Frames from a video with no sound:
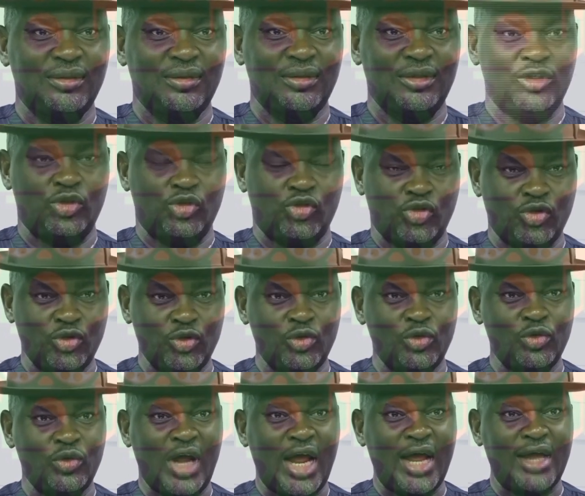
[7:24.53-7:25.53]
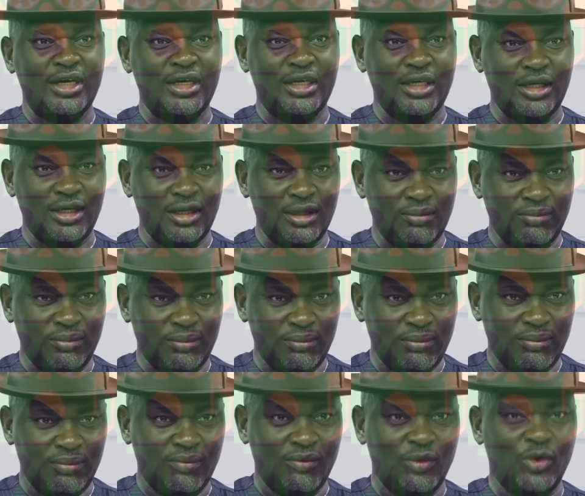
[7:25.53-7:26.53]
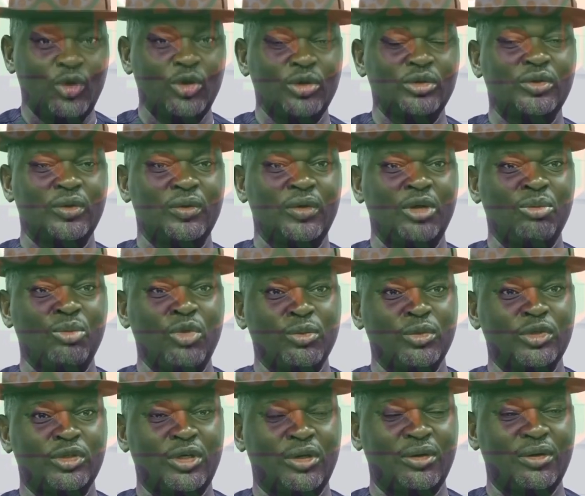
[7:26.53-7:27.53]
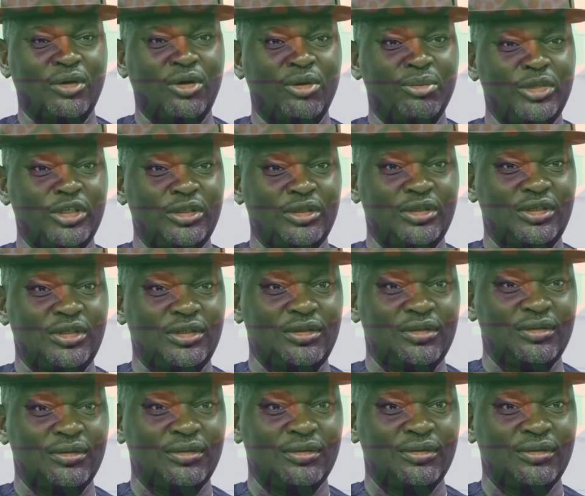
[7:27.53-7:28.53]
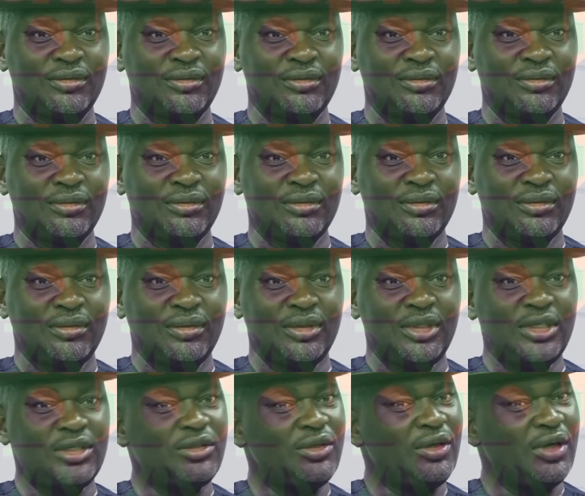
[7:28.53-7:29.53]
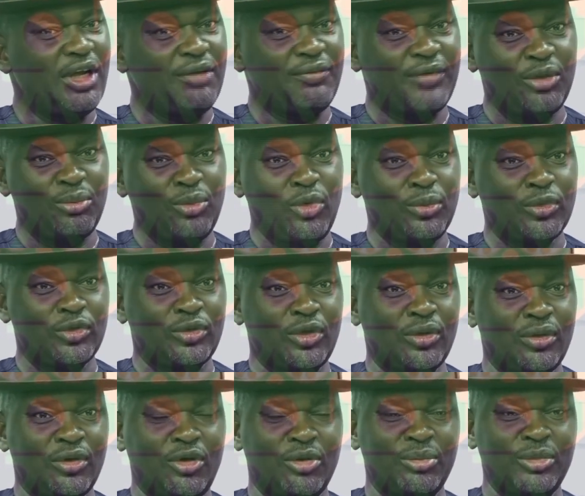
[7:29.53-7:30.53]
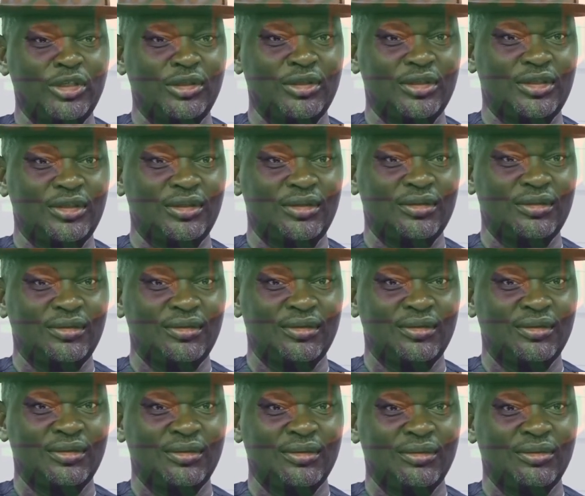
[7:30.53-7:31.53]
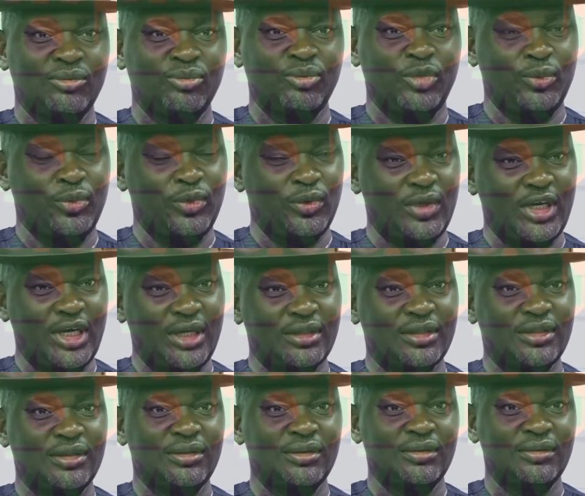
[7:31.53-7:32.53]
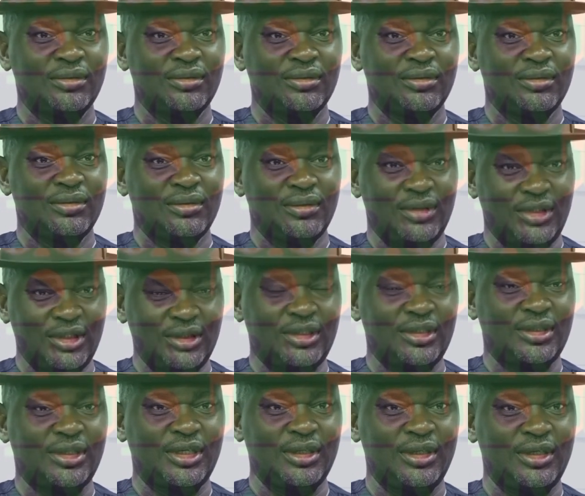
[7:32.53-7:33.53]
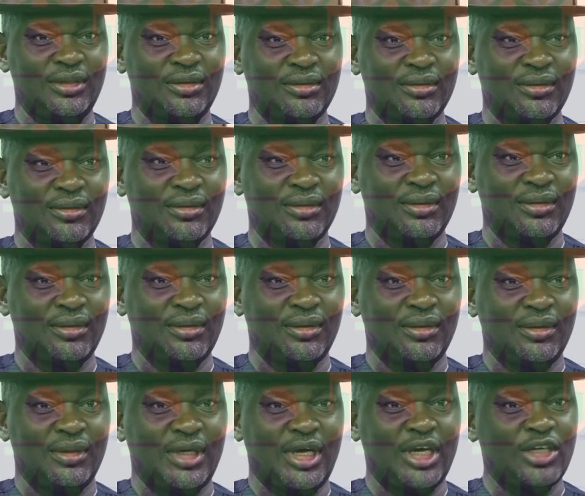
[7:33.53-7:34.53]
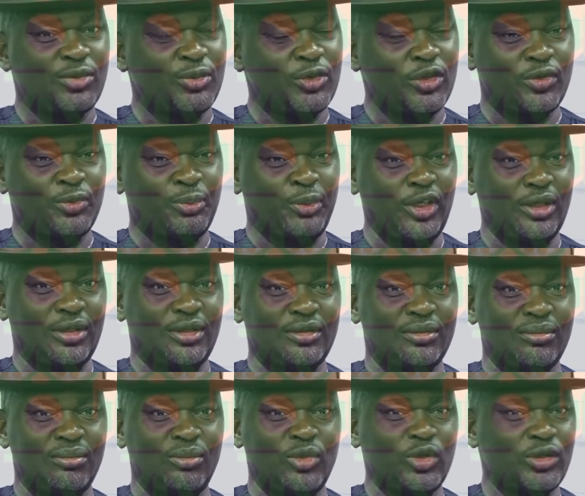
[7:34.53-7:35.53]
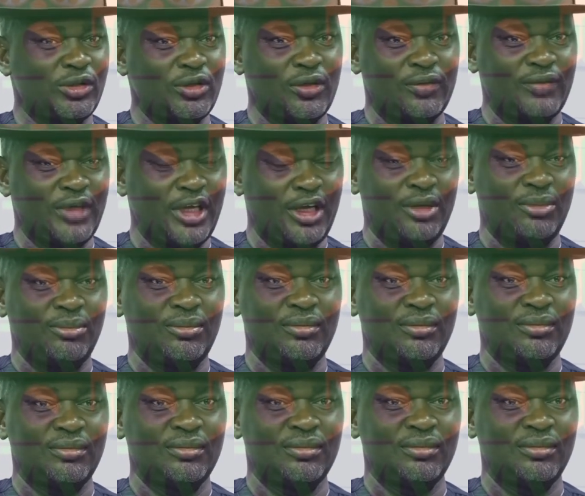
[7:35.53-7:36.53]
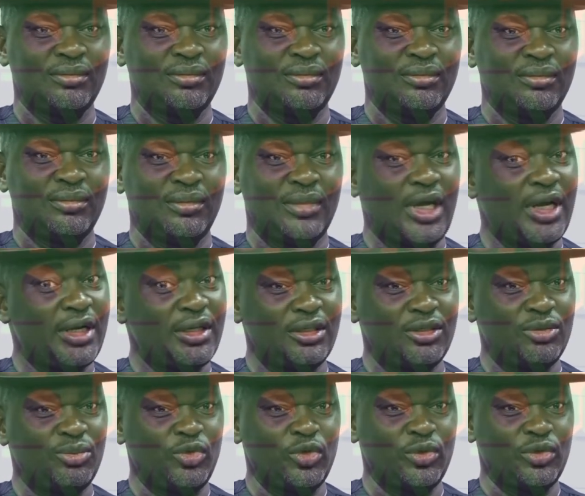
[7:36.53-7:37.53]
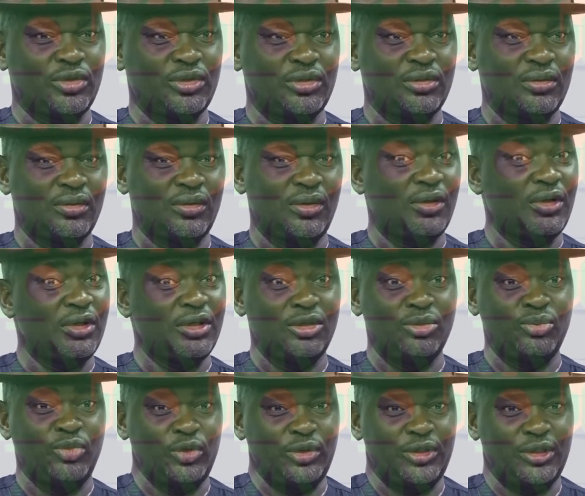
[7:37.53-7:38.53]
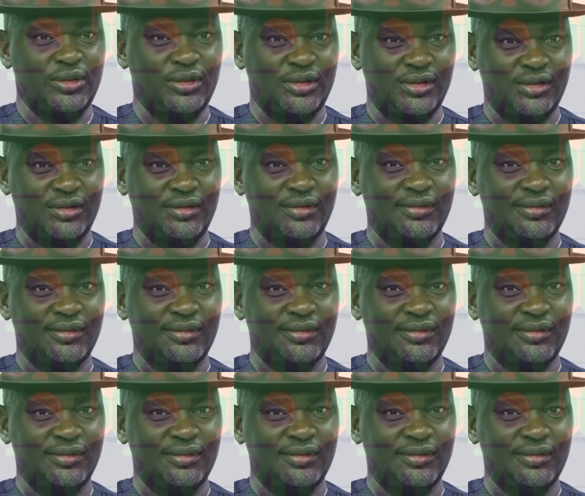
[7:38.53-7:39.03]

is true and they go to a Igbomotoro community, it's not every Igbomotoro community people that did the killing. As we speak, most of them are in the bush or in the bushes.